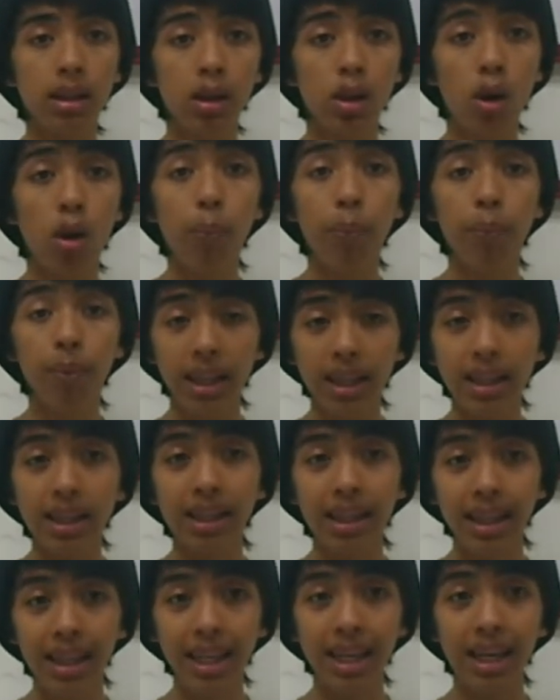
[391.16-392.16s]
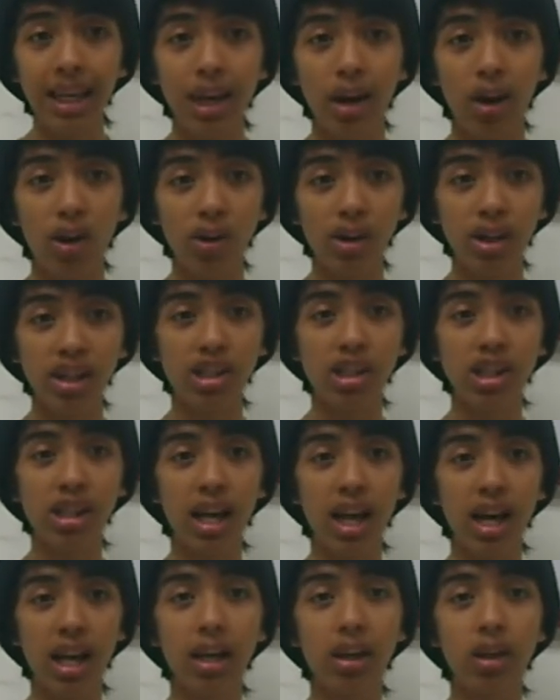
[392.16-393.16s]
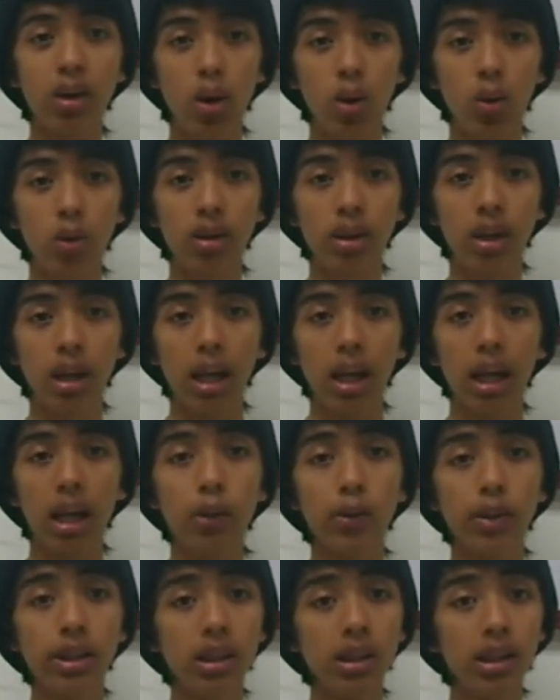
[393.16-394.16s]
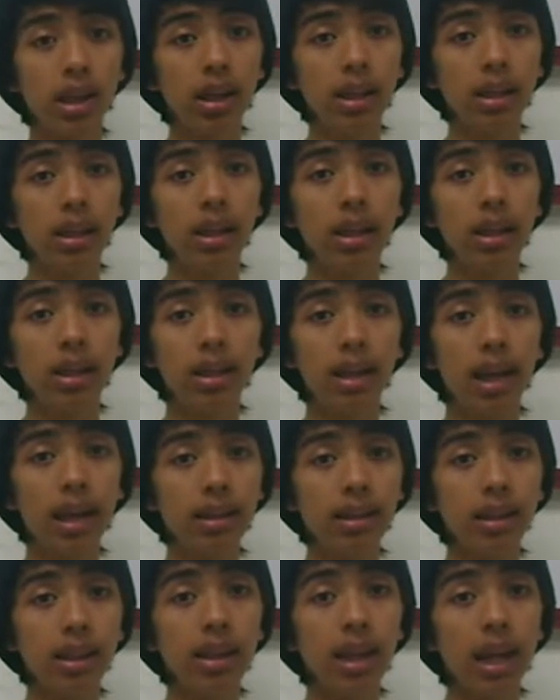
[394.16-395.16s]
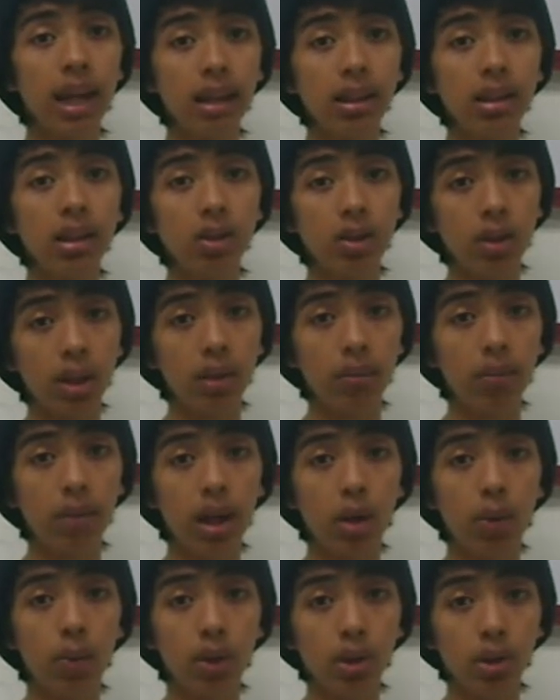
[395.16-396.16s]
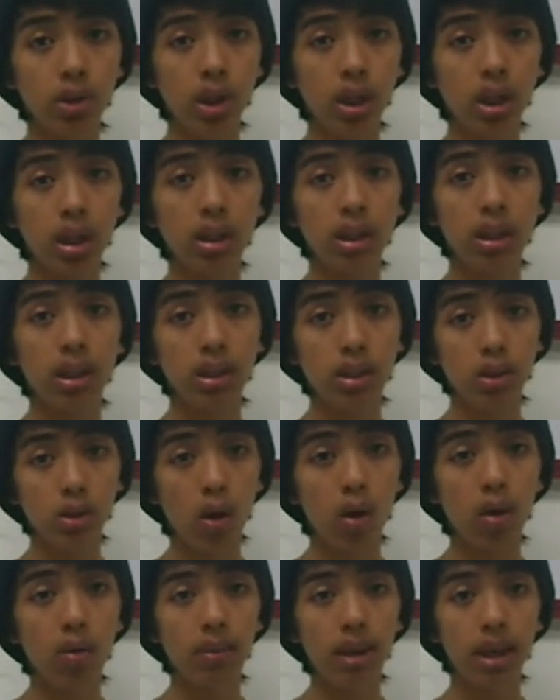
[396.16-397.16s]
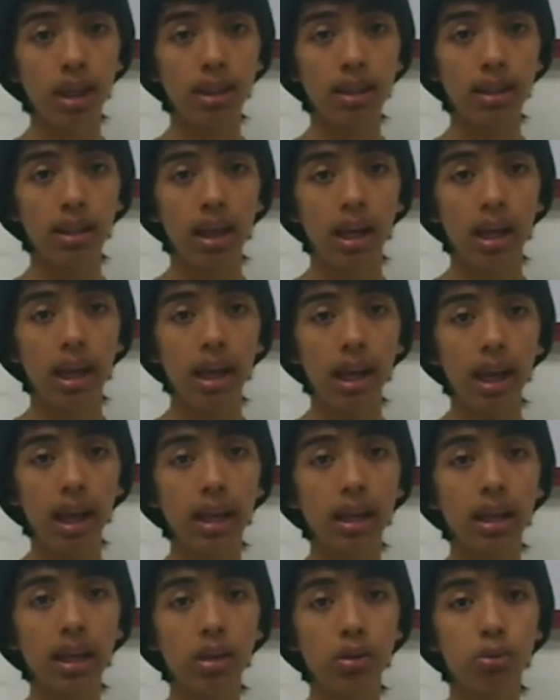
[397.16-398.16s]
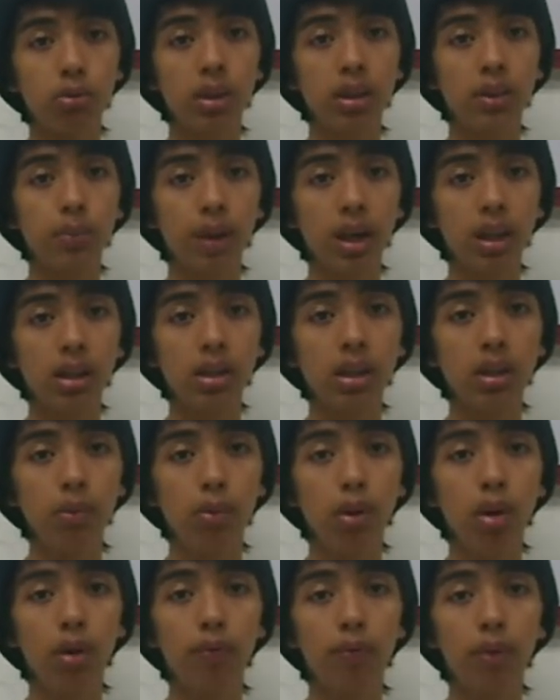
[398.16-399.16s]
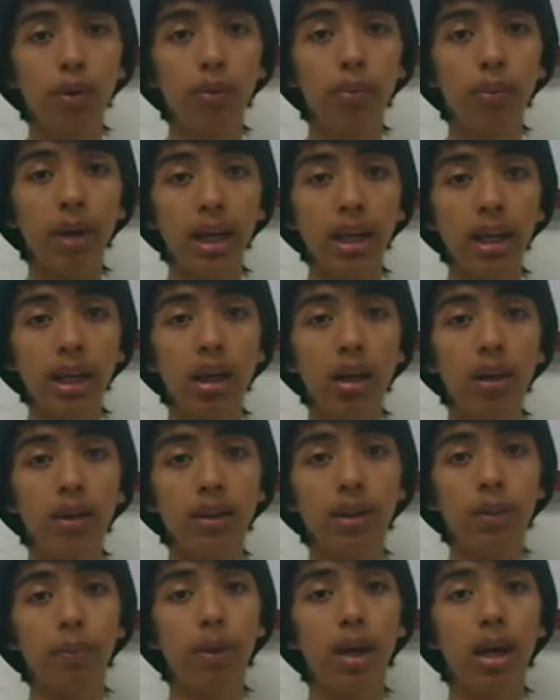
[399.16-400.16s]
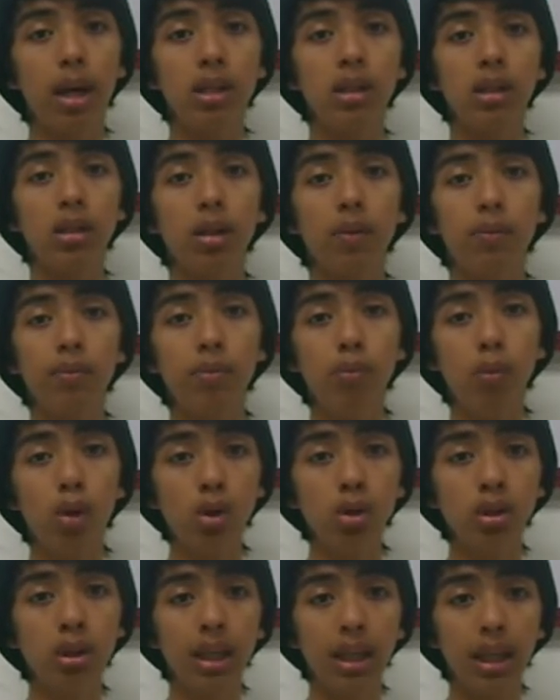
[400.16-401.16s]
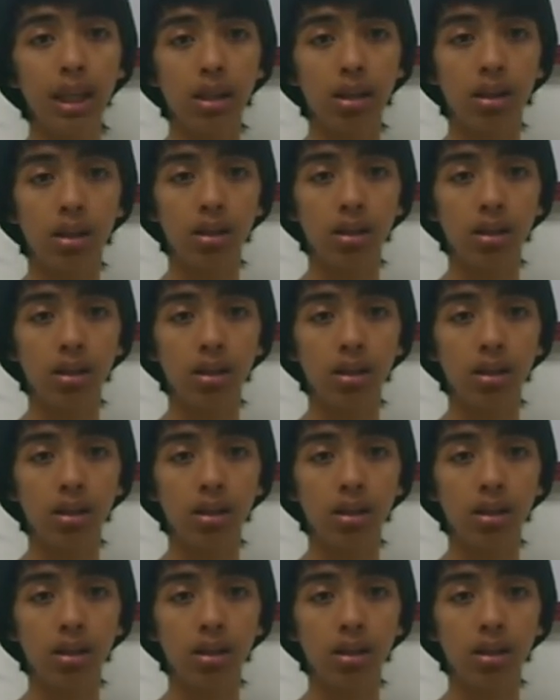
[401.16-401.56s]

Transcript: completely original code. It was started in 1983 by Richard Stallman, and it's responsible for many of the parts of most Linux